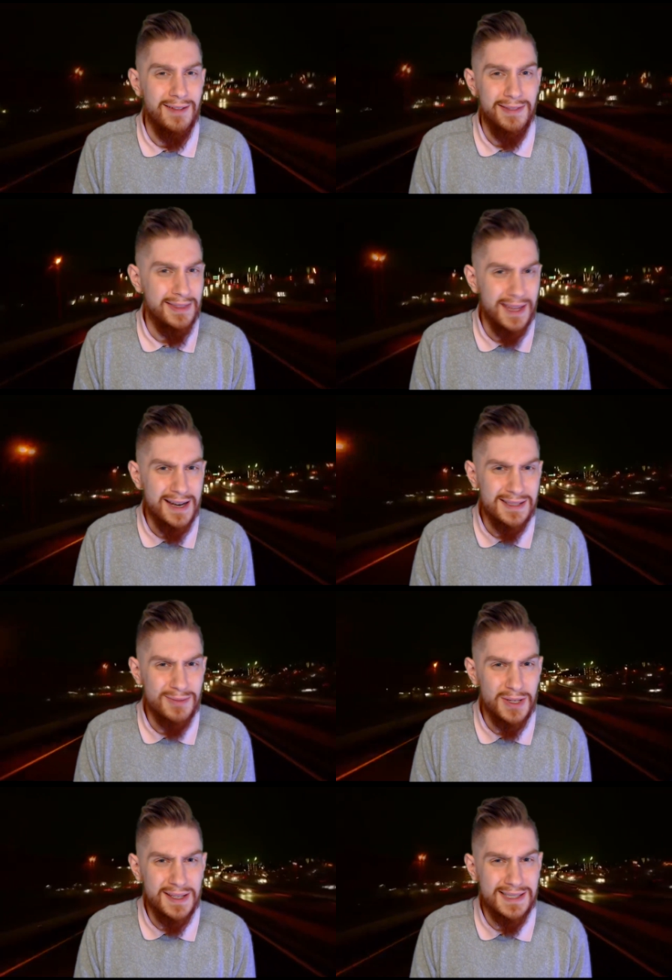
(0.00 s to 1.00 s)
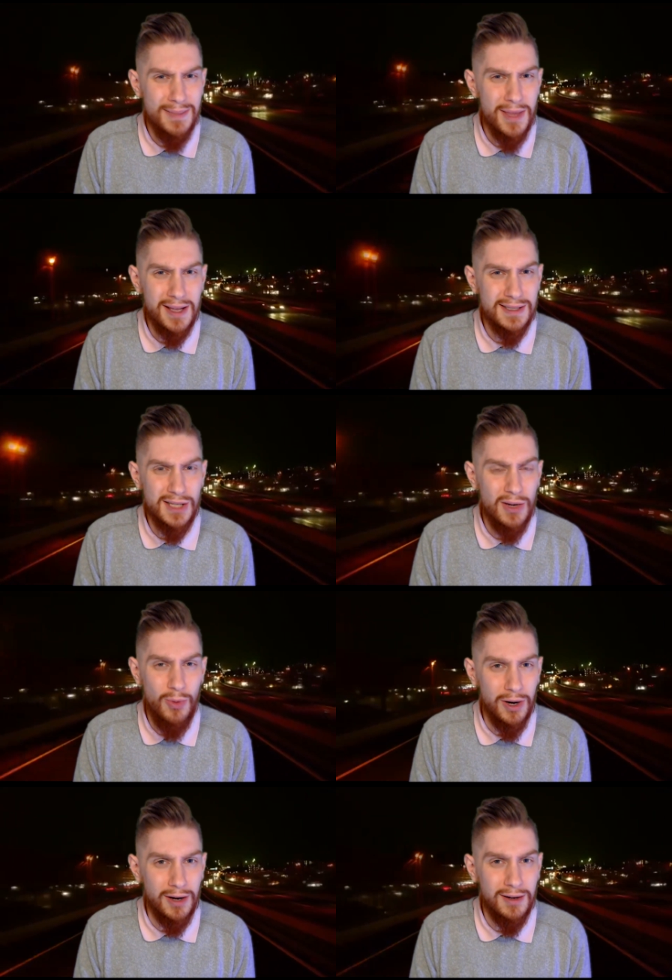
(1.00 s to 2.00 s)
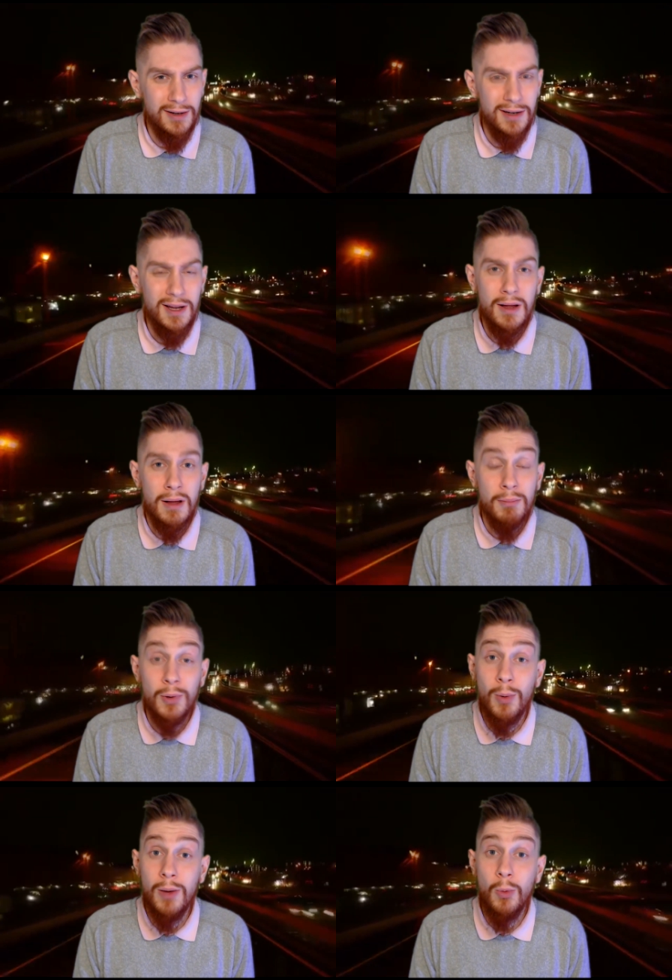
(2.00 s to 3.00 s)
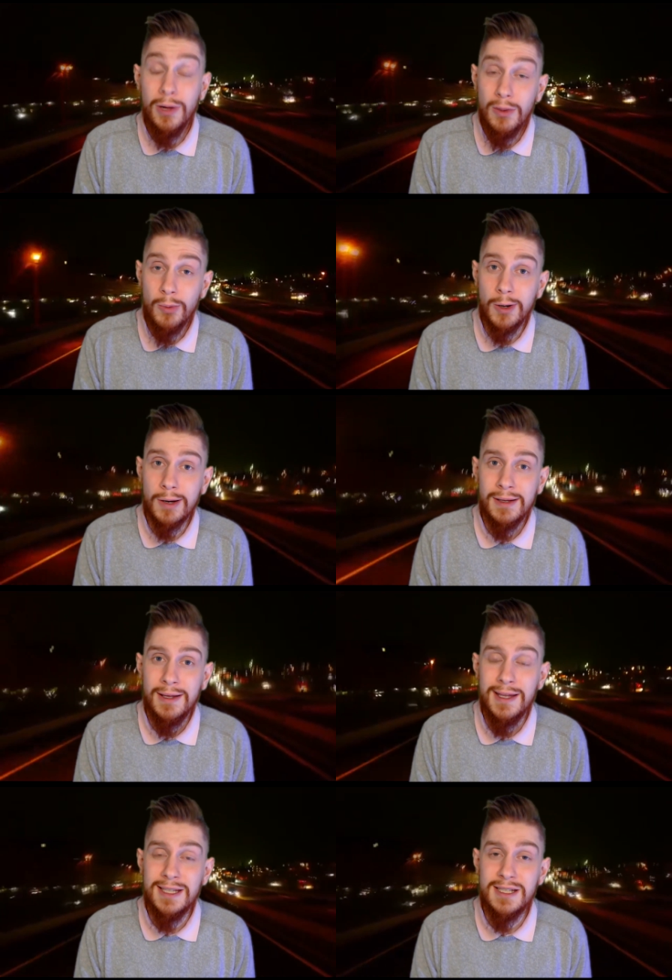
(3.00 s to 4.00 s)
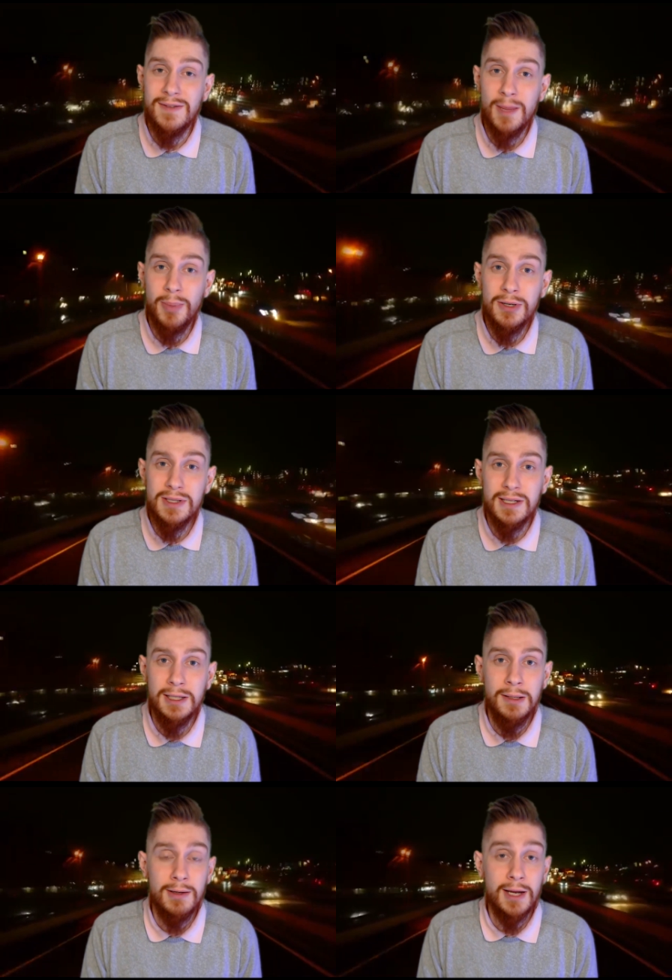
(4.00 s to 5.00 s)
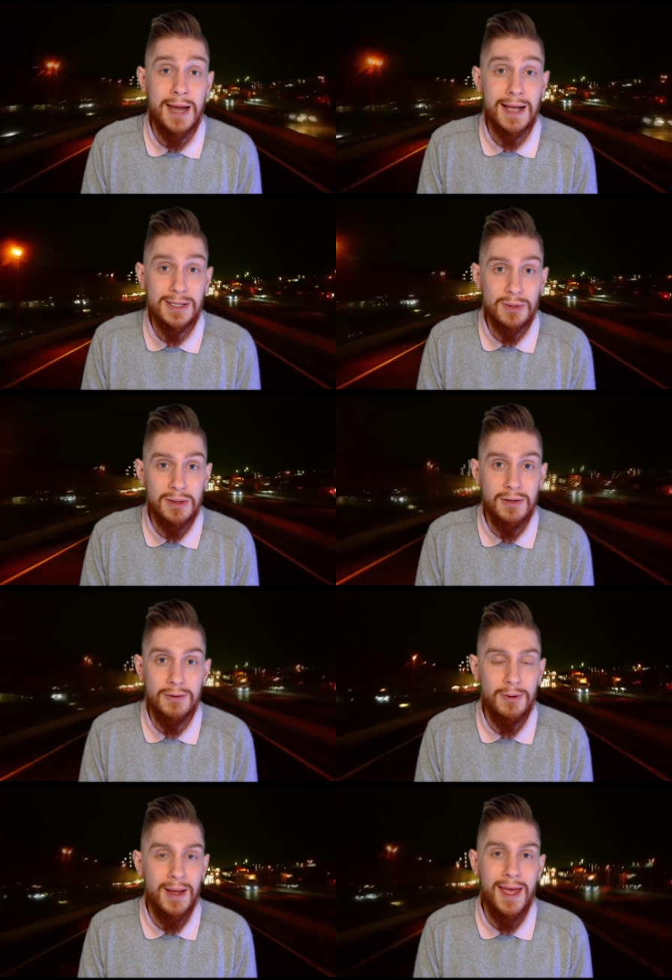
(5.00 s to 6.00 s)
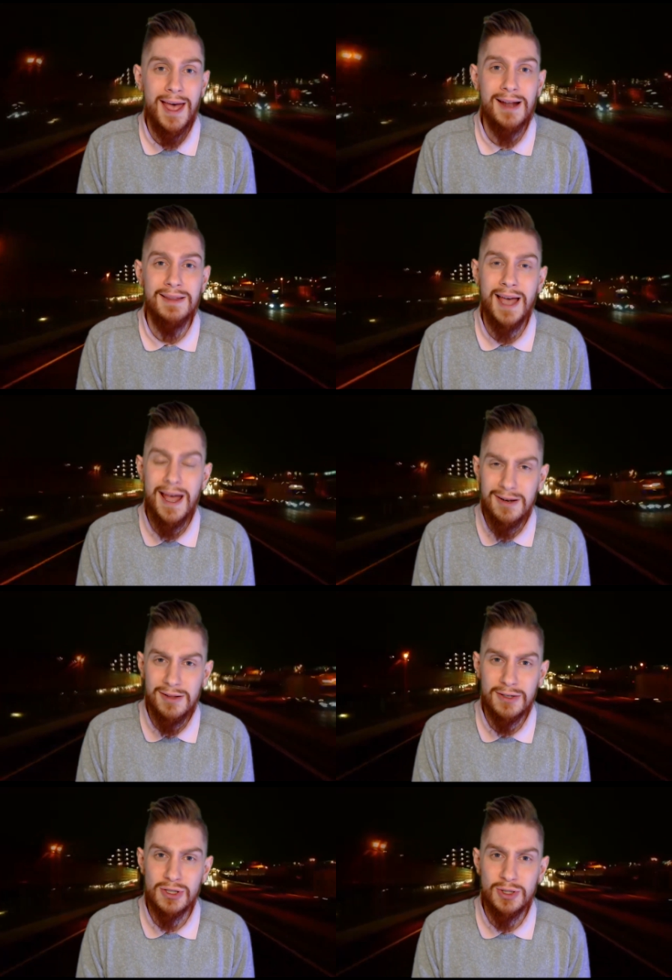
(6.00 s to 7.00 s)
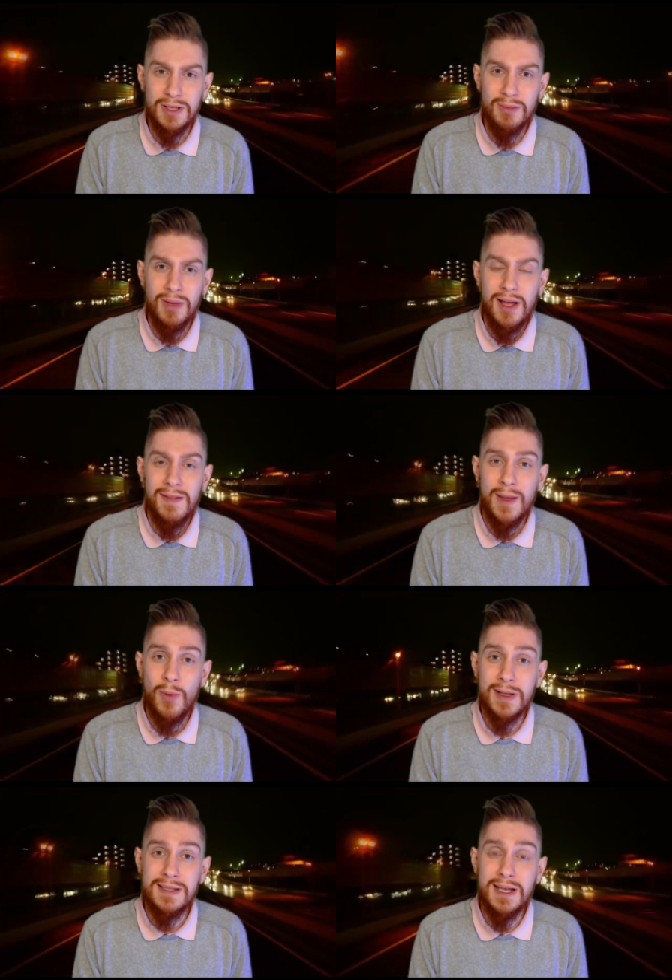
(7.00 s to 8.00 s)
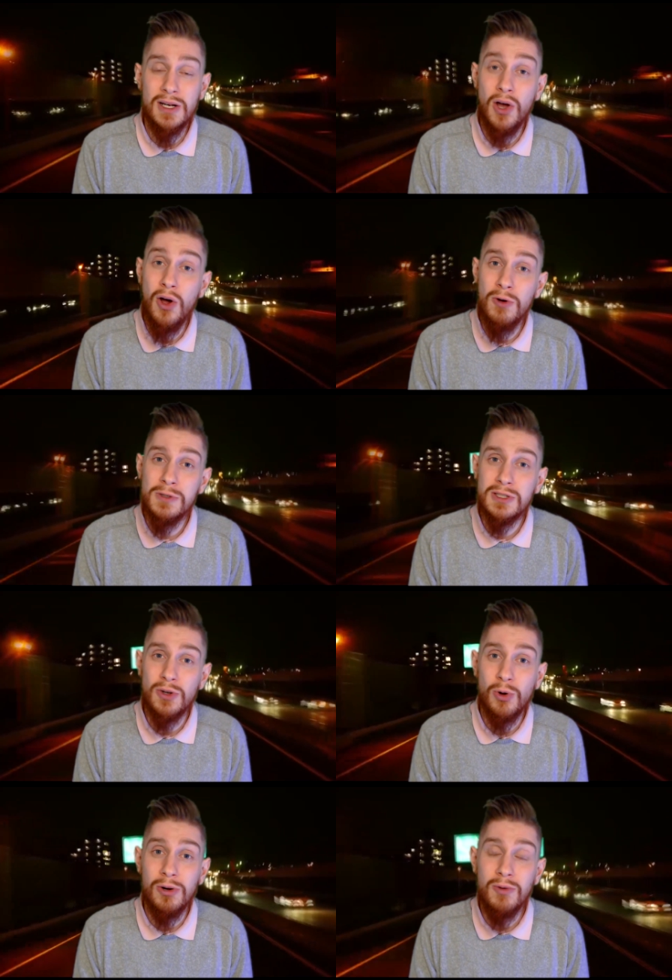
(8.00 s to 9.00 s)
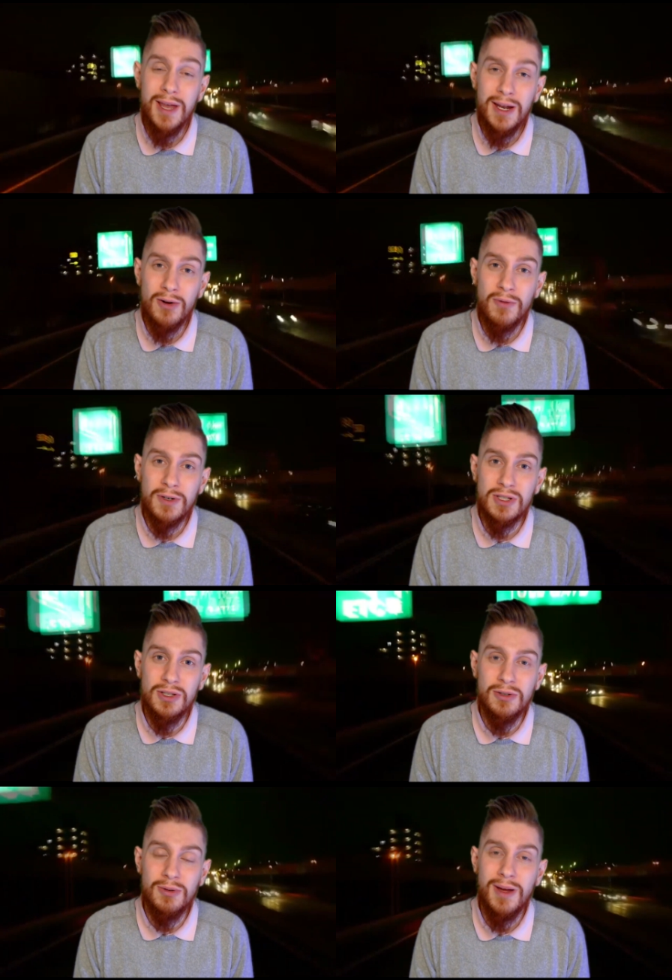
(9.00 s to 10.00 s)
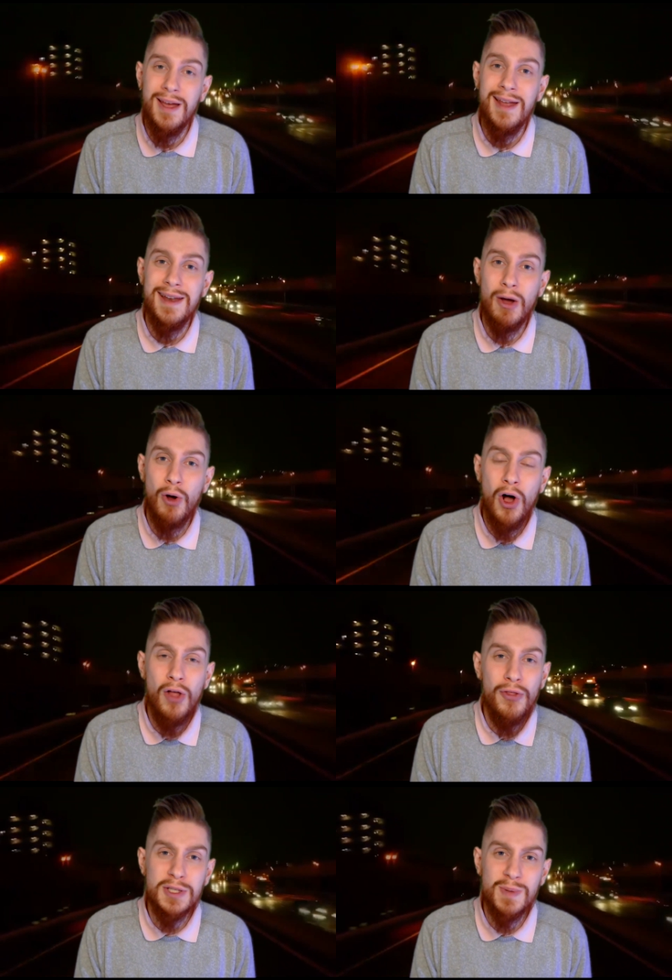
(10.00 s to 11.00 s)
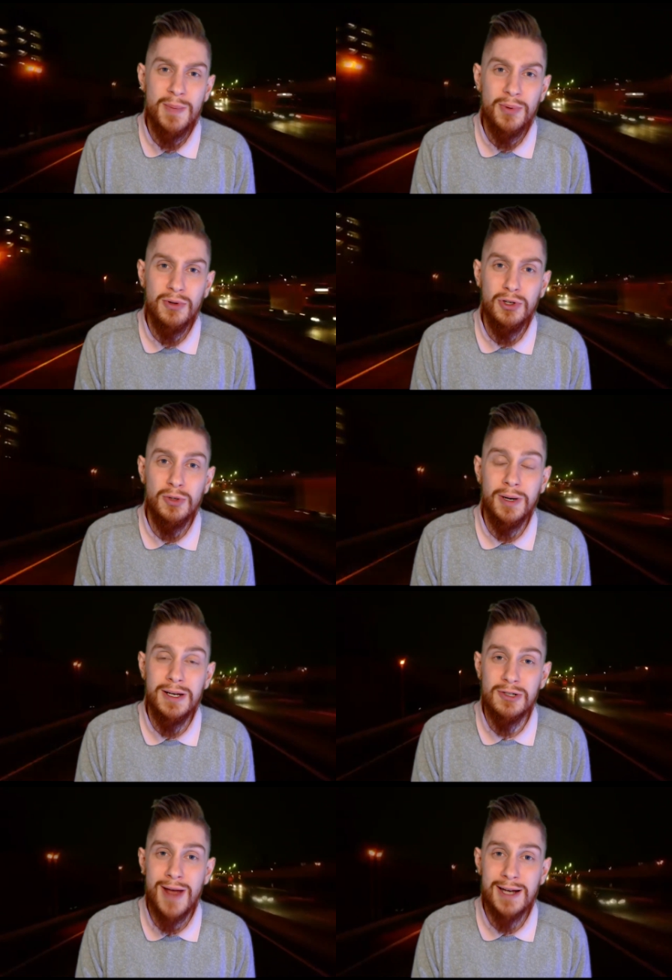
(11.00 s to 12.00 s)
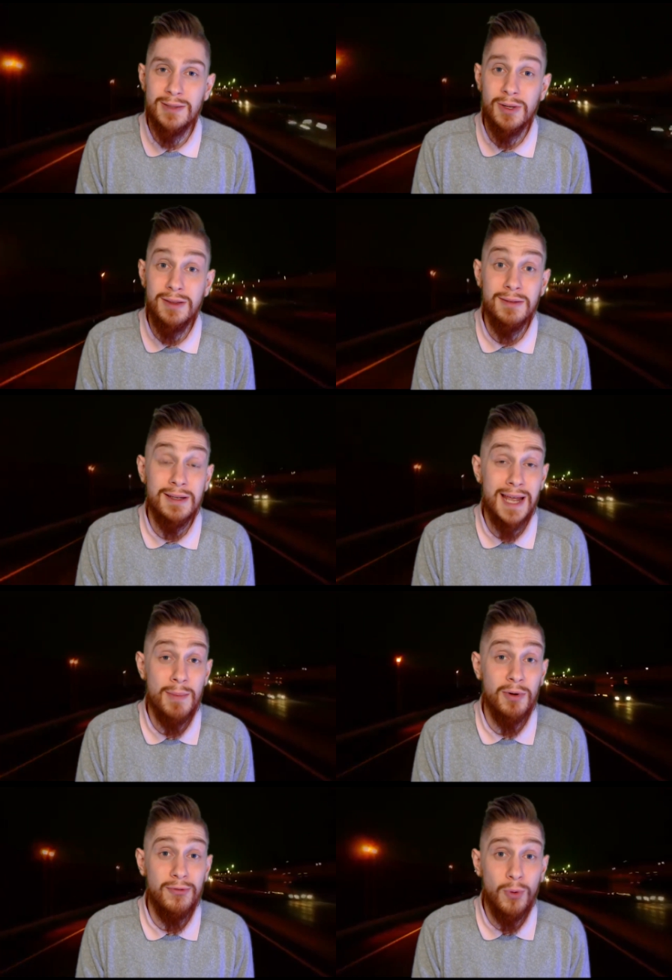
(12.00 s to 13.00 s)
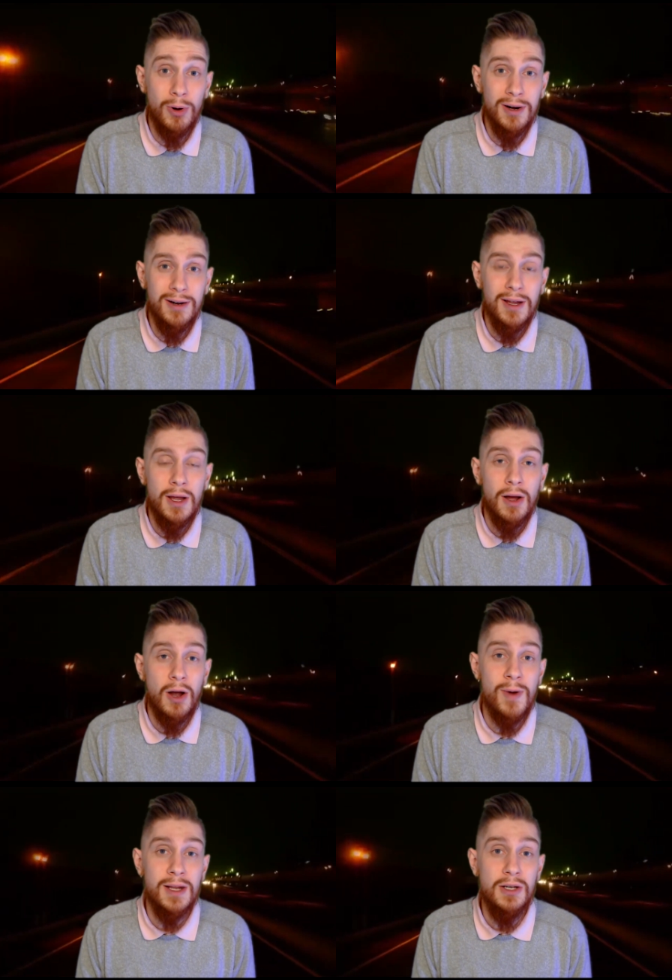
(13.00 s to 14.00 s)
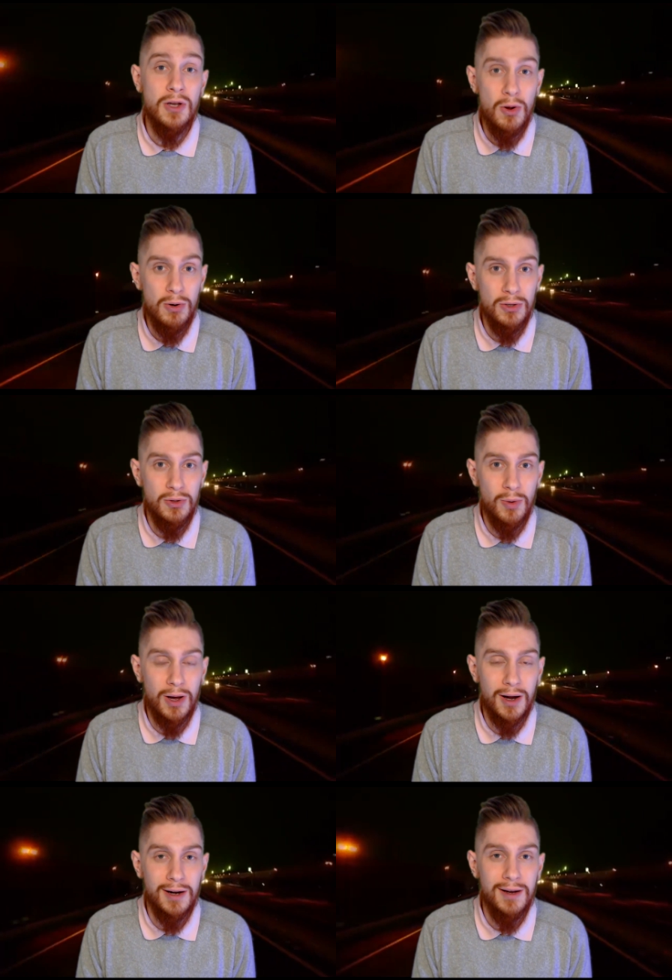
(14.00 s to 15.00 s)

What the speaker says: That doesn't really seem like it's going to work. But what will work is if that person connects with you and at the end of their stream, they want to send a host or a raid over to you. Now all those people who you were interacting with the day before already know who you are.